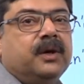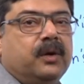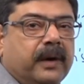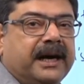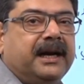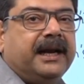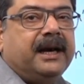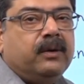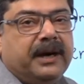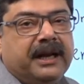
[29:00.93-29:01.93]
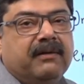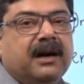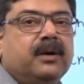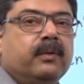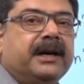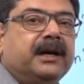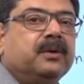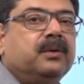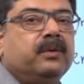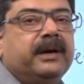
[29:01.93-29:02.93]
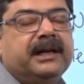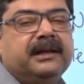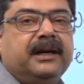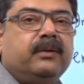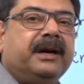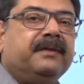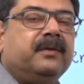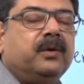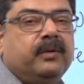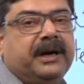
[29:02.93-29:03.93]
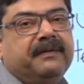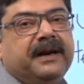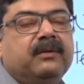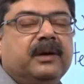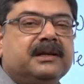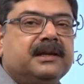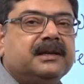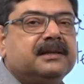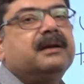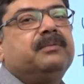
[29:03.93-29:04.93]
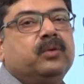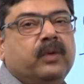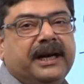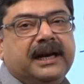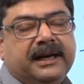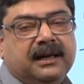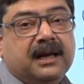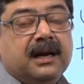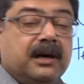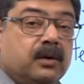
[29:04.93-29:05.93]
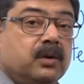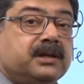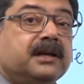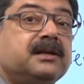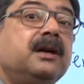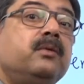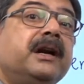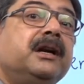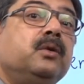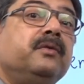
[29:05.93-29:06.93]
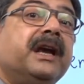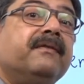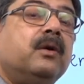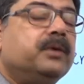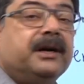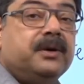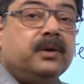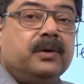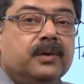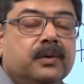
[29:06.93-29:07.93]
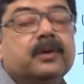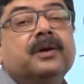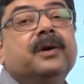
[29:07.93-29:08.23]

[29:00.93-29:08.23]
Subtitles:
20, 21, 22, 23, 24, 25, 26, up to 29. Now don't say, sir, 22 we have counted. No, no, no, no.